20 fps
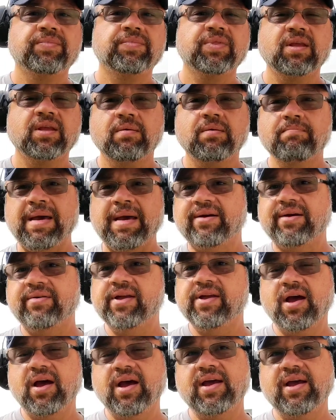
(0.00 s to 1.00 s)
battery
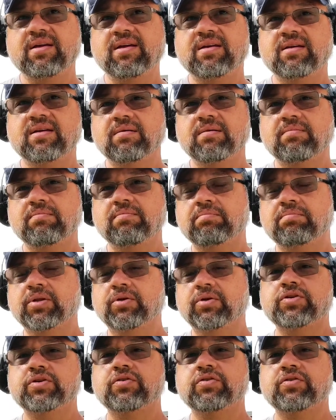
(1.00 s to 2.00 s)
high,
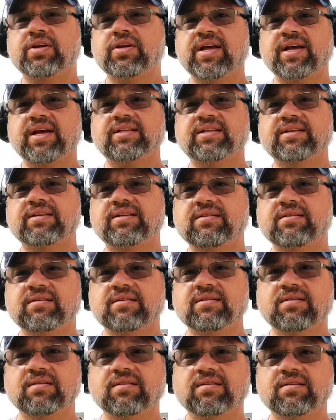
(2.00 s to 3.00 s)
Bluetooth connected.
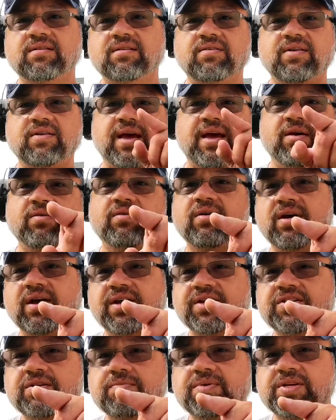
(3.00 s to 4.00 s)
So now I
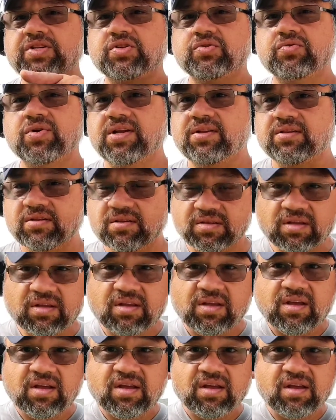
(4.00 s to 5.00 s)
should be straight
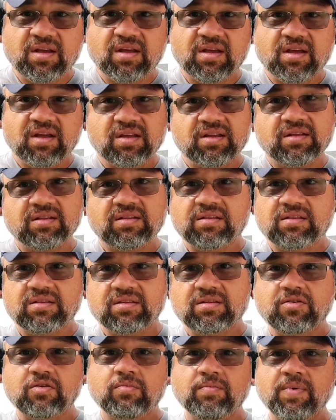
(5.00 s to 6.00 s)

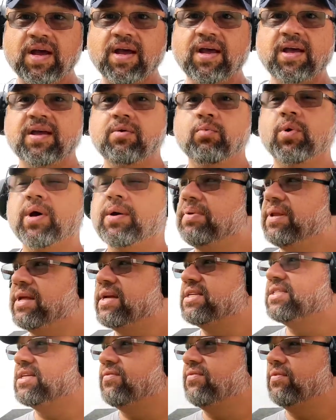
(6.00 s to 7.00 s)
to my OnePlus
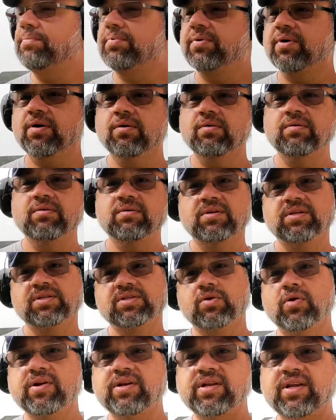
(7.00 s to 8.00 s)
7 Pro. Let's go
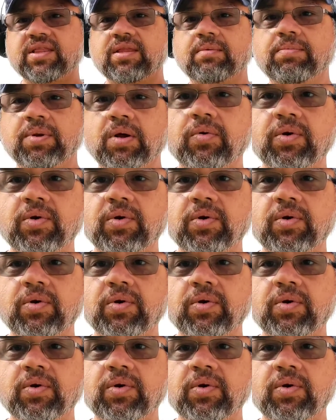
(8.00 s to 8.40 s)
ahead and get the blower